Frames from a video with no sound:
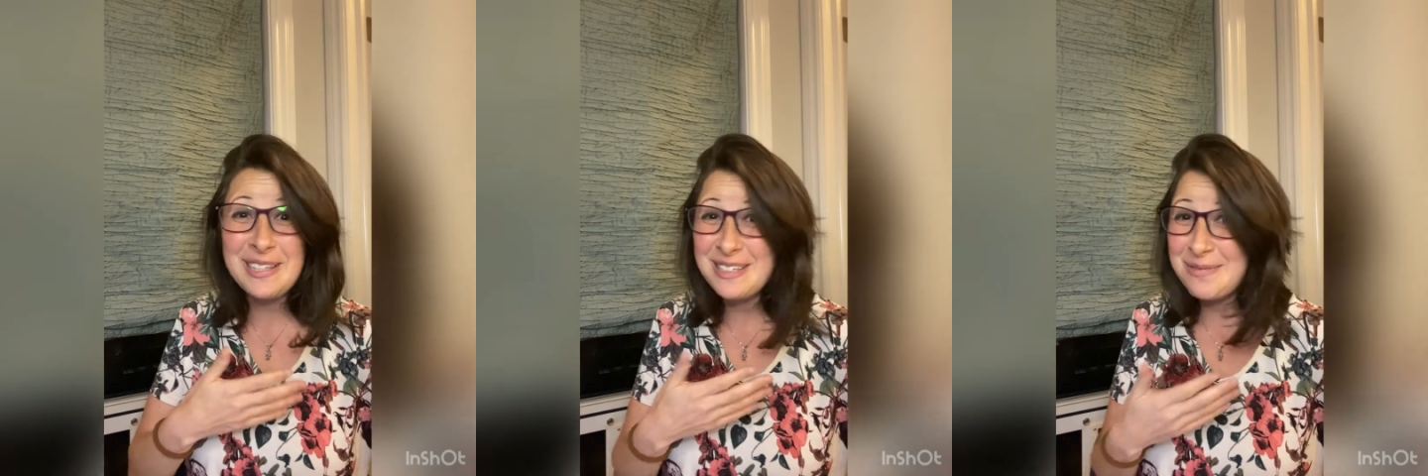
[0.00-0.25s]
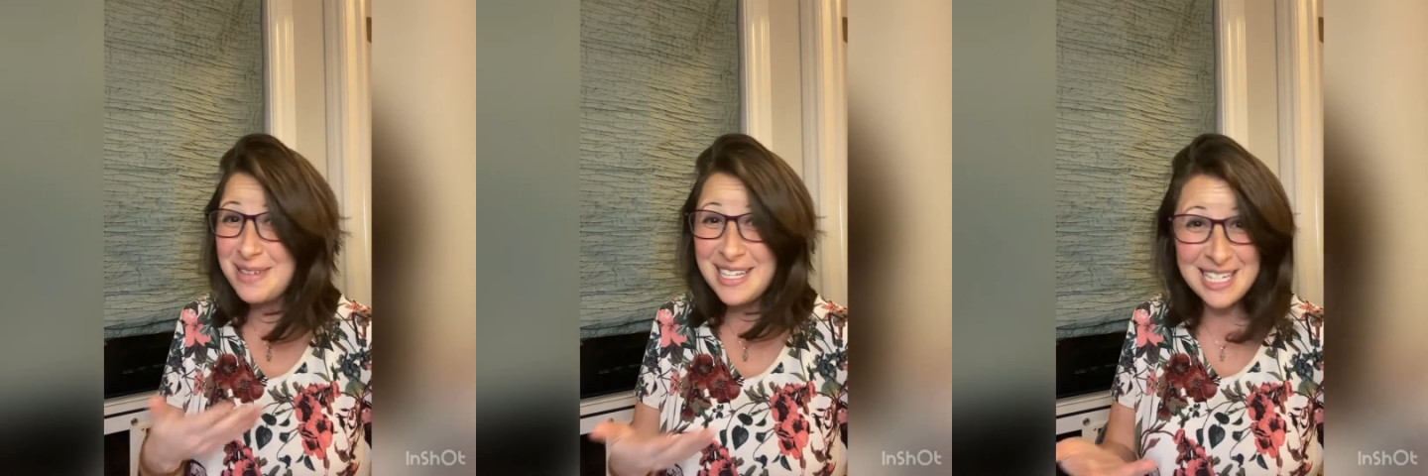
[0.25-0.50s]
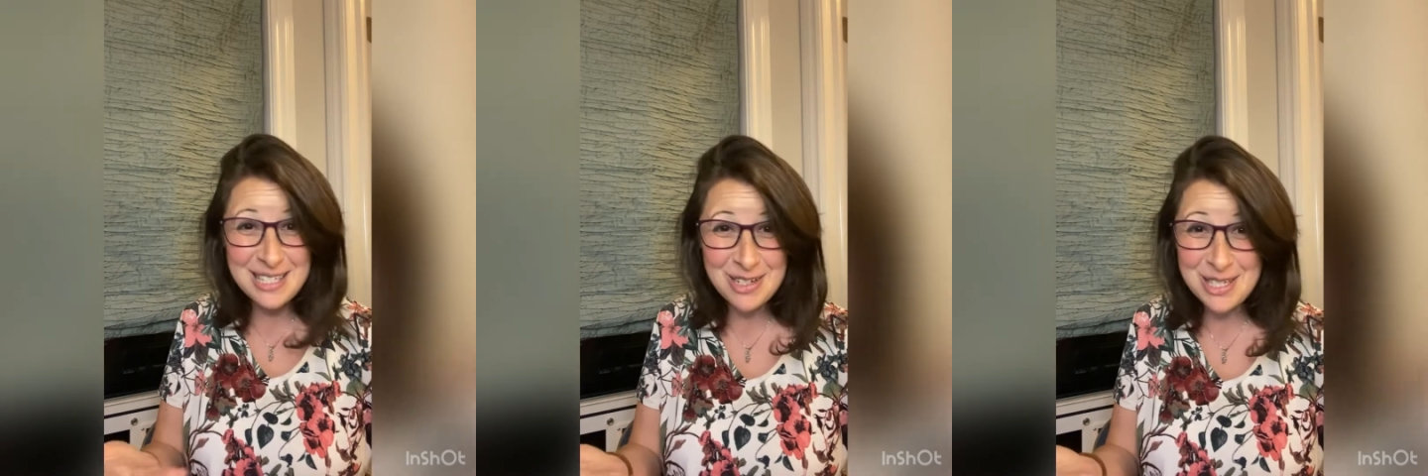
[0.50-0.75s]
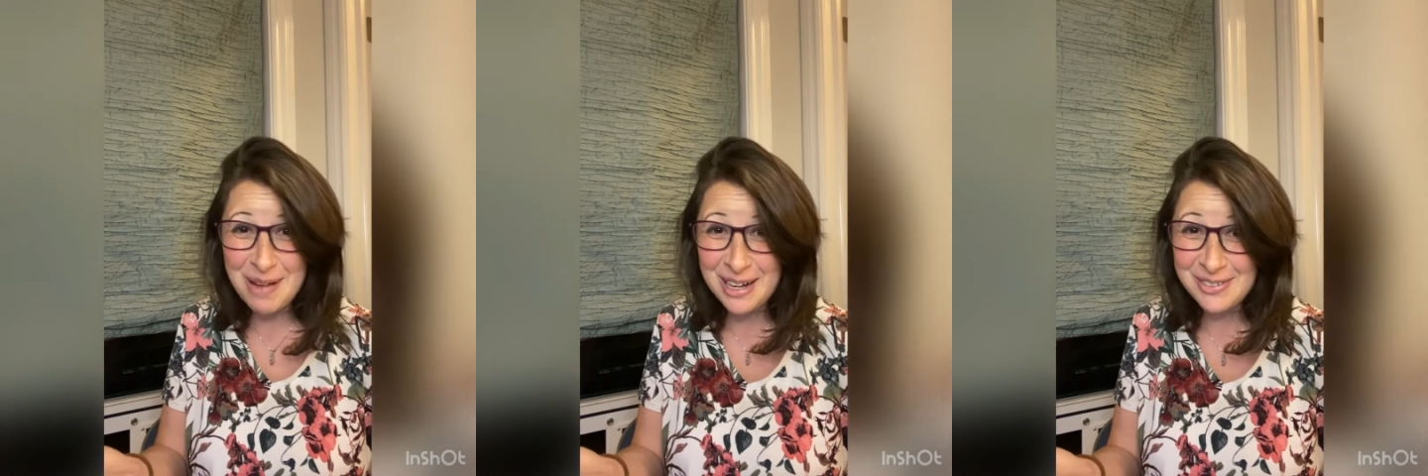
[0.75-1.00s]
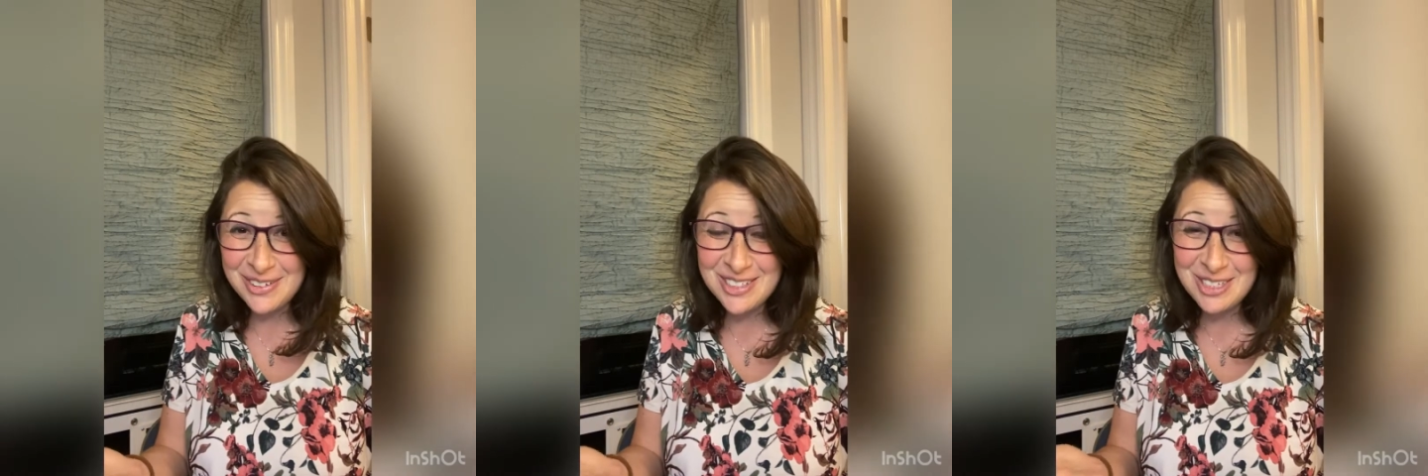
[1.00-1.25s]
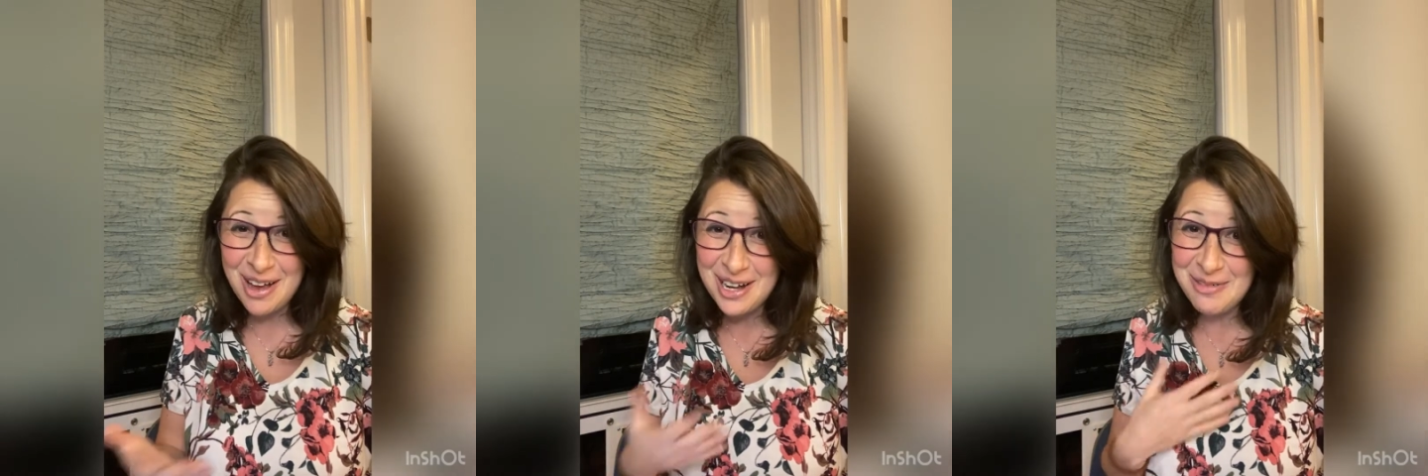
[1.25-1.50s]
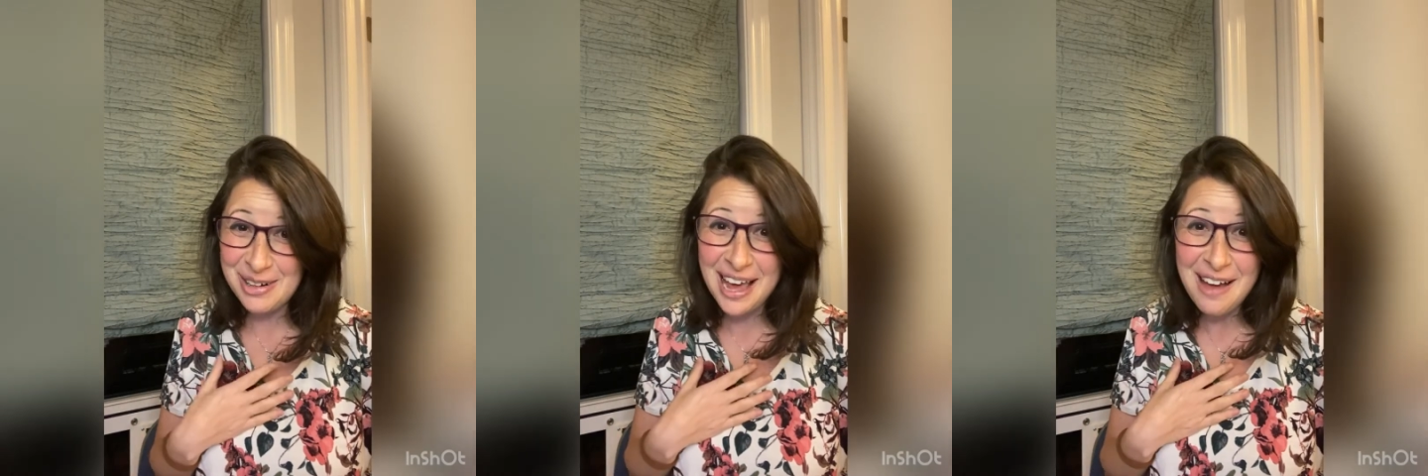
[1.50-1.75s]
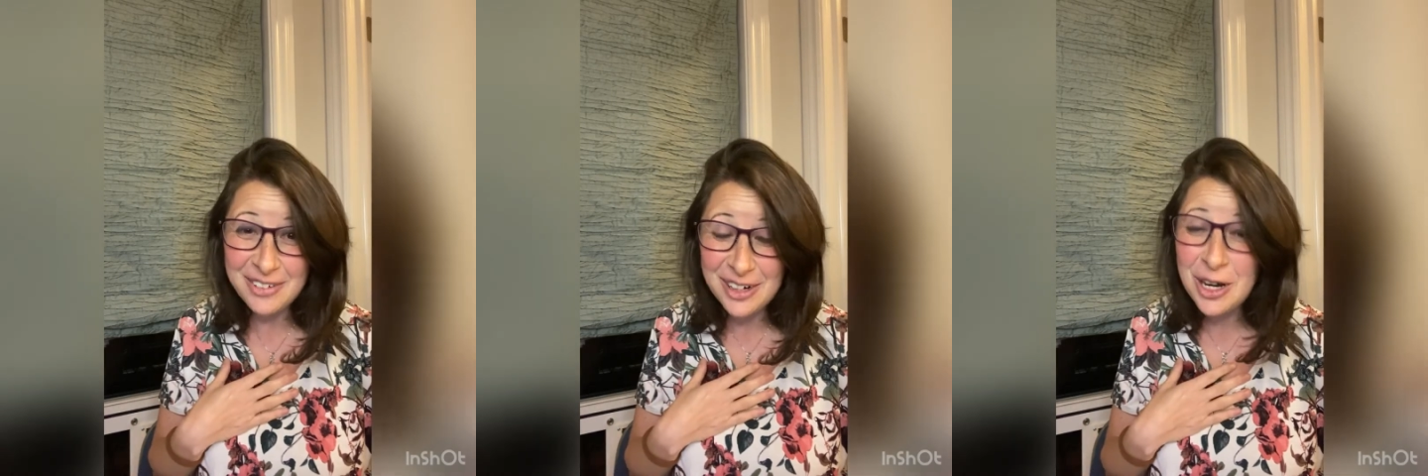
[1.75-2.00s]
to be disrespectful to anyone
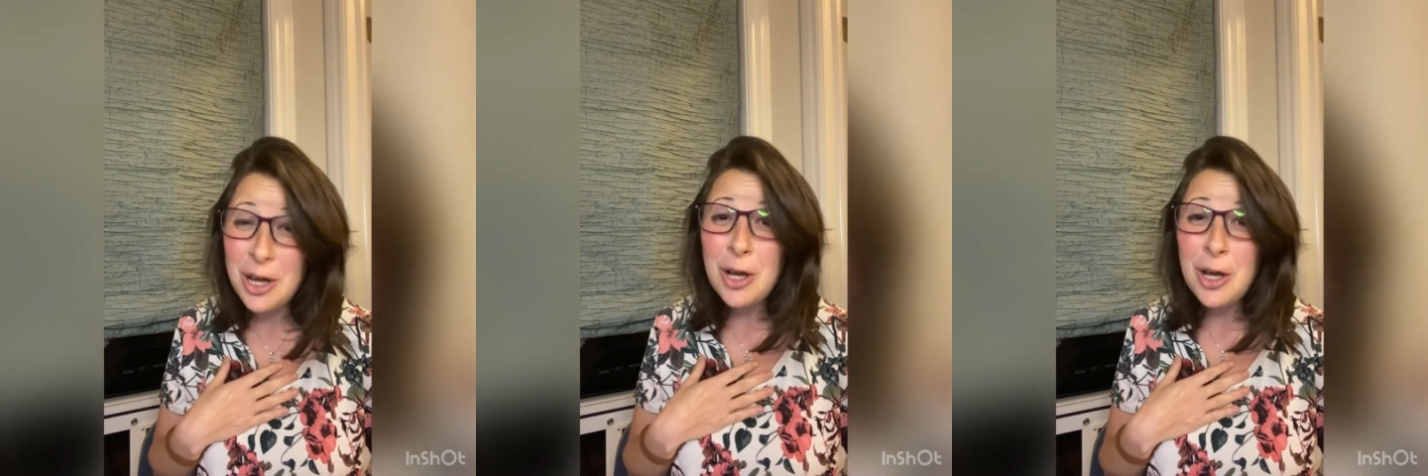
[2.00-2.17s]
ever.